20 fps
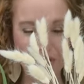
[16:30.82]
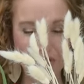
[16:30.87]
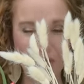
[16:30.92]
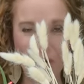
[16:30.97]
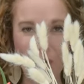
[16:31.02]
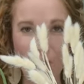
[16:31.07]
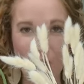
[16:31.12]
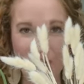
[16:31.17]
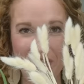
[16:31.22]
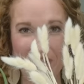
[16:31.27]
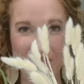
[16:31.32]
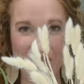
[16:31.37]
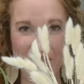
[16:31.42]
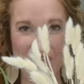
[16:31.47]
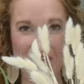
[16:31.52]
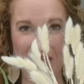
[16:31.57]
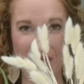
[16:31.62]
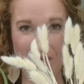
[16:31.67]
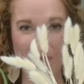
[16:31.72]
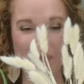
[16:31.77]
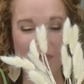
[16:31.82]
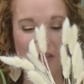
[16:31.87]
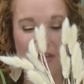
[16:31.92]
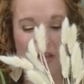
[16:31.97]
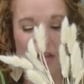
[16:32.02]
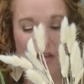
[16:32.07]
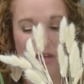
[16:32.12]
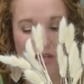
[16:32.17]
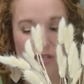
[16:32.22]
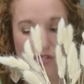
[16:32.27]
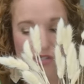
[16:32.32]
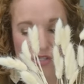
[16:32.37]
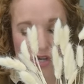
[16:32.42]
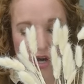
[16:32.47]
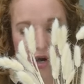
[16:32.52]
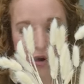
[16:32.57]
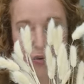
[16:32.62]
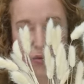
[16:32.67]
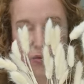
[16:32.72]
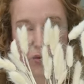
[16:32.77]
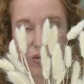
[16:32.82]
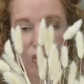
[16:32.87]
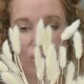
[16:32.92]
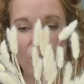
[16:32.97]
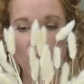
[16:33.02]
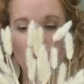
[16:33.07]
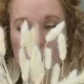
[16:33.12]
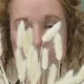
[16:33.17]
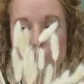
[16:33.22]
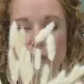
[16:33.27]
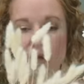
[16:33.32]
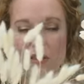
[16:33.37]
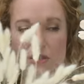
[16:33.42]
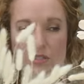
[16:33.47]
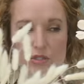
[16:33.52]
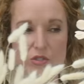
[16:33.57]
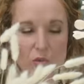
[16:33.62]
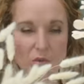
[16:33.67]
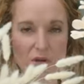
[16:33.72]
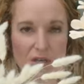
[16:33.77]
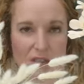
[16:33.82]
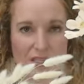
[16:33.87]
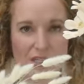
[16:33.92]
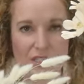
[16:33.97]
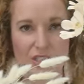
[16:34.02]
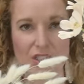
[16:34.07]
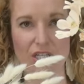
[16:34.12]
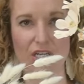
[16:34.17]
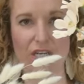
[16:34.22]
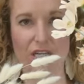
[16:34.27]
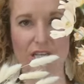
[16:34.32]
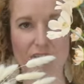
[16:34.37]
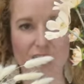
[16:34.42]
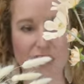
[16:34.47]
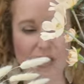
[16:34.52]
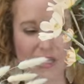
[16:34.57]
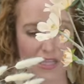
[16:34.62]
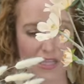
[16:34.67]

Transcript: show one other thing. So with Dorothy Jean,